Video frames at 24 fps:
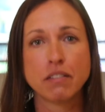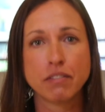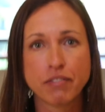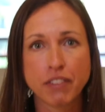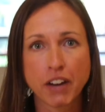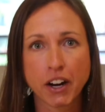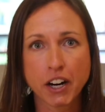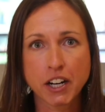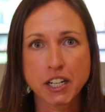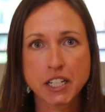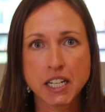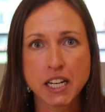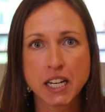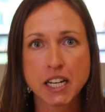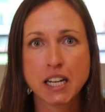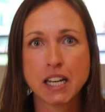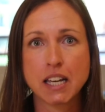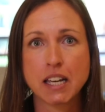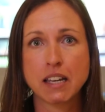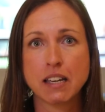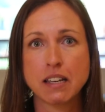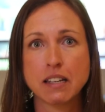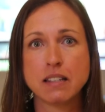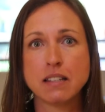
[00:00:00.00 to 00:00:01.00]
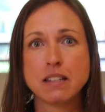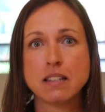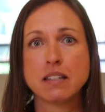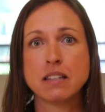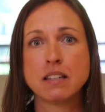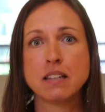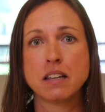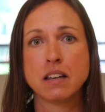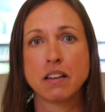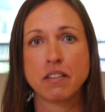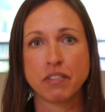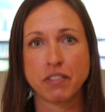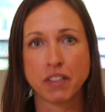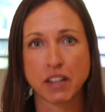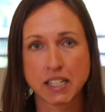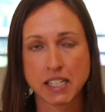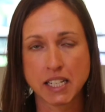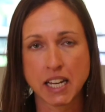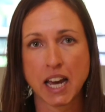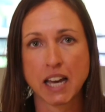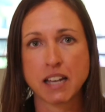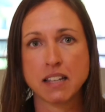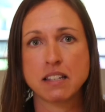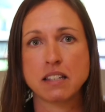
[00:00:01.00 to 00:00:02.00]
Ferritin is the
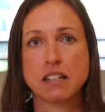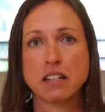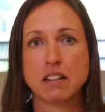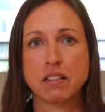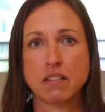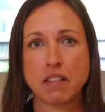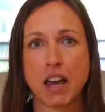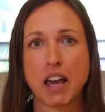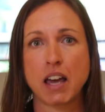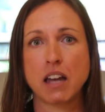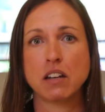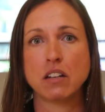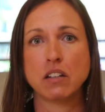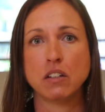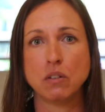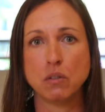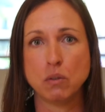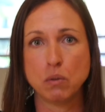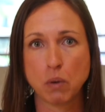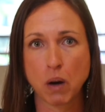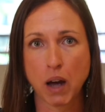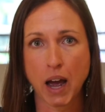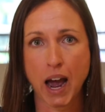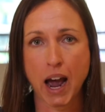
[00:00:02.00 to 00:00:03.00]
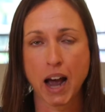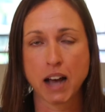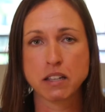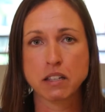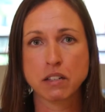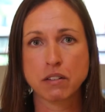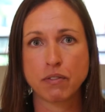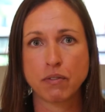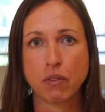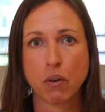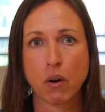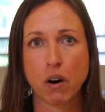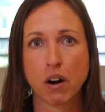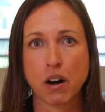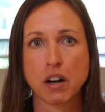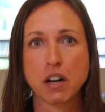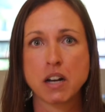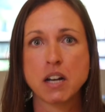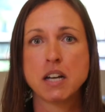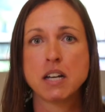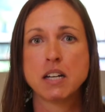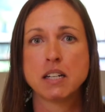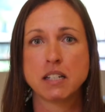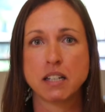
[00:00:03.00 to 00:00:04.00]
test that you ask for
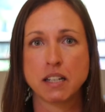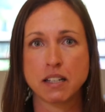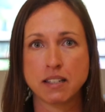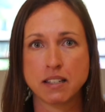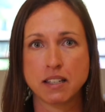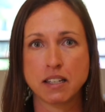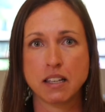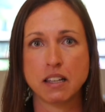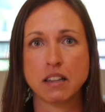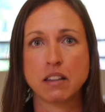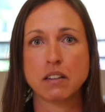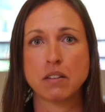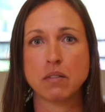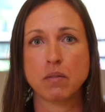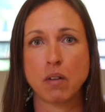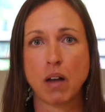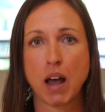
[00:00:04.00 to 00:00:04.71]
to see the,